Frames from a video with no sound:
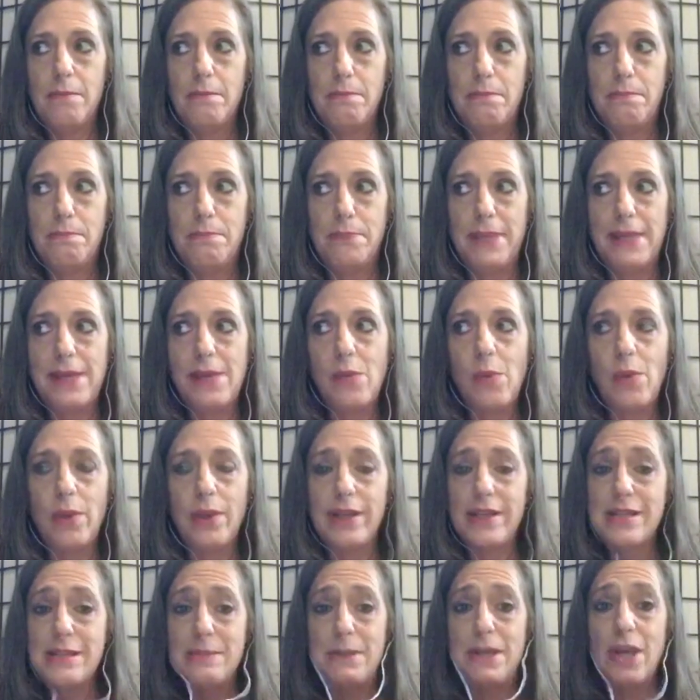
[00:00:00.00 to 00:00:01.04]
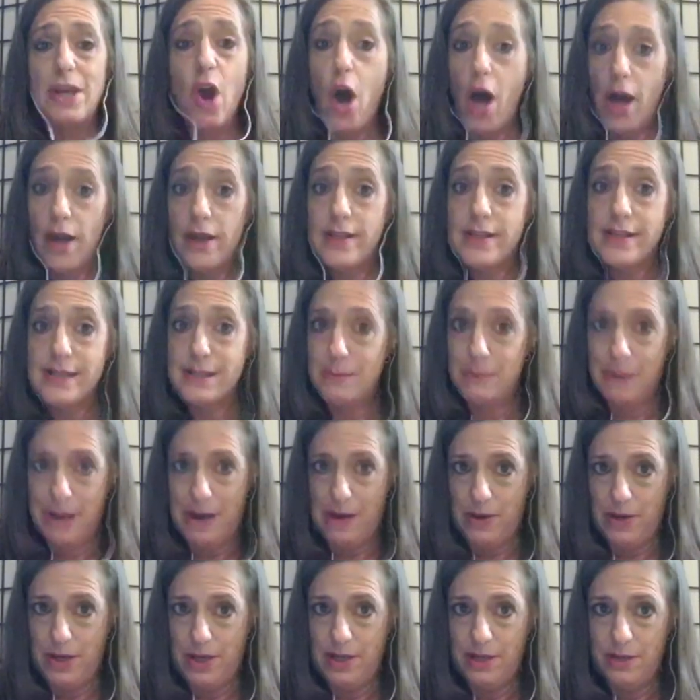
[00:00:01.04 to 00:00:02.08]
being willing to be honest
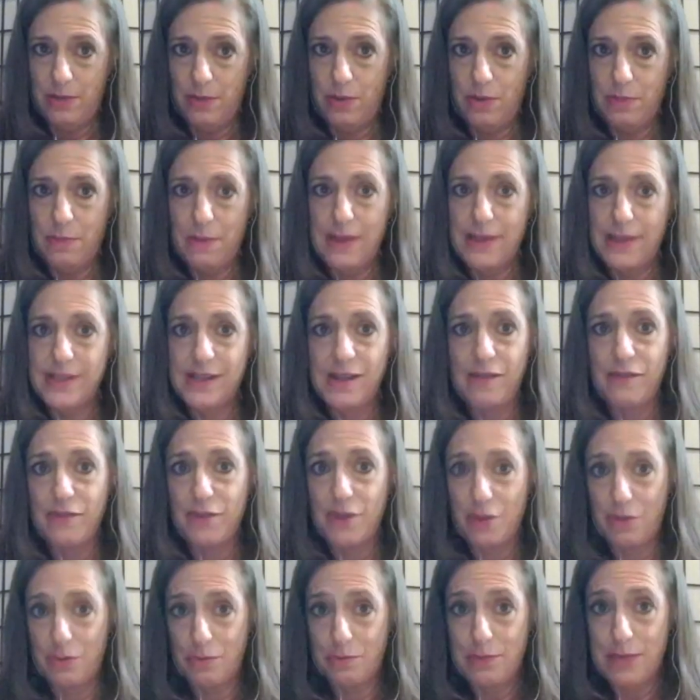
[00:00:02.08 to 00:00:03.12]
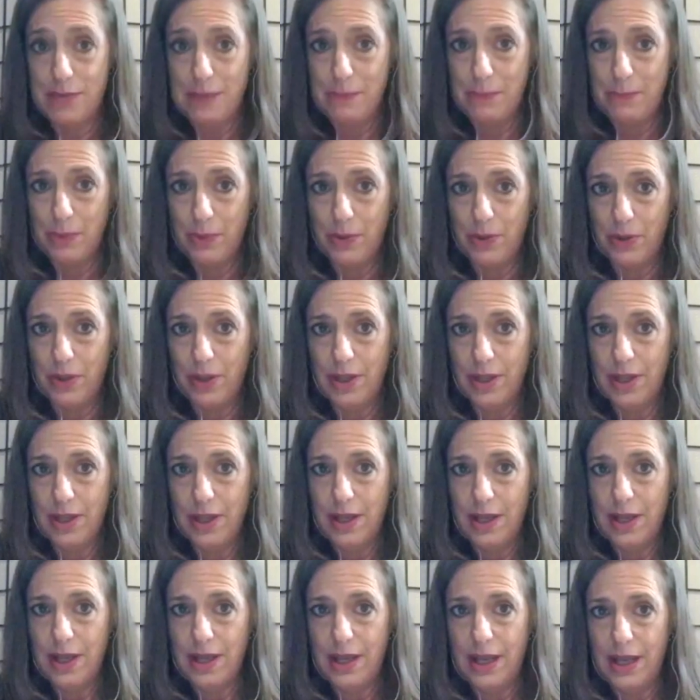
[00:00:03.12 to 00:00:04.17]
about it with myself and other people
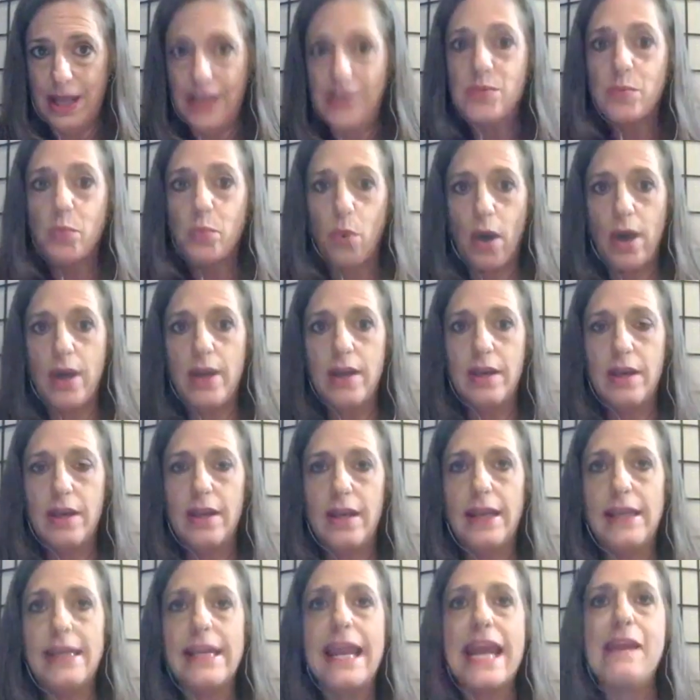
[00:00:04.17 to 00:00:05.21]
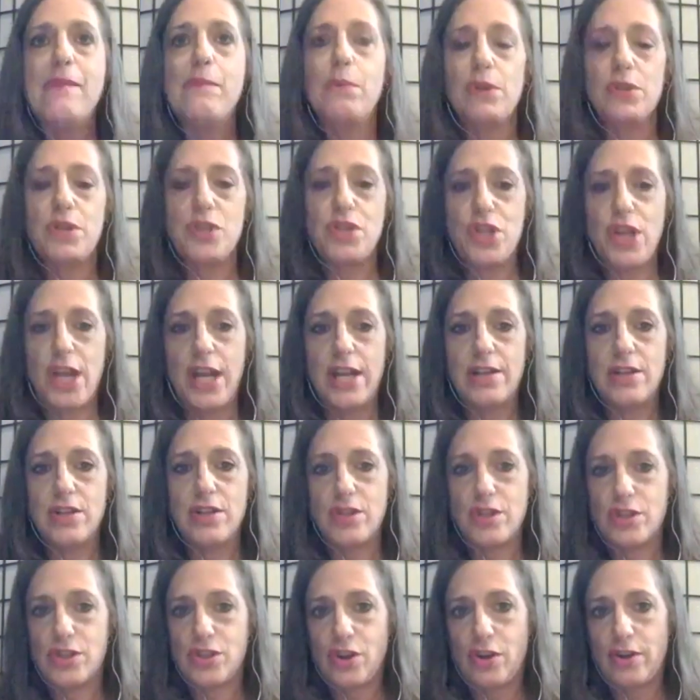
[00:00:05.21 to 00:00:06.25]
is what enables change
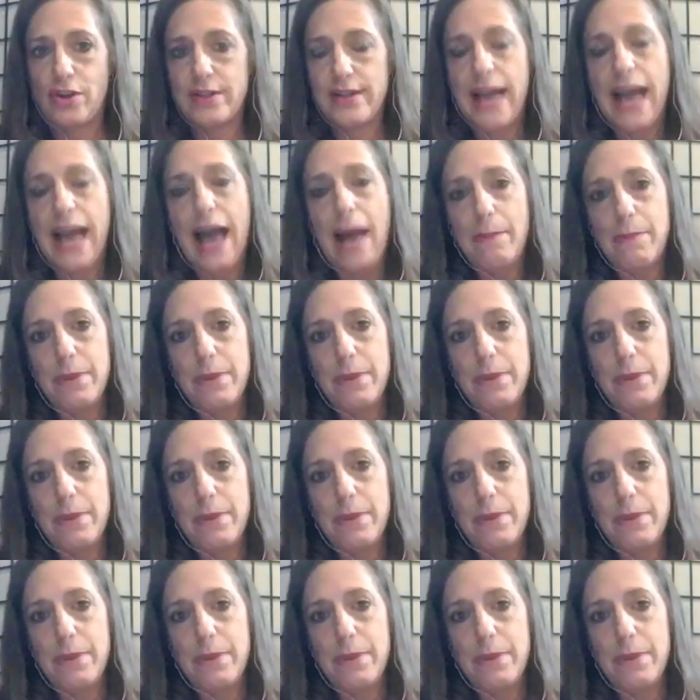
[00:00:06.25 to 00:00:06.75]
to start to happen.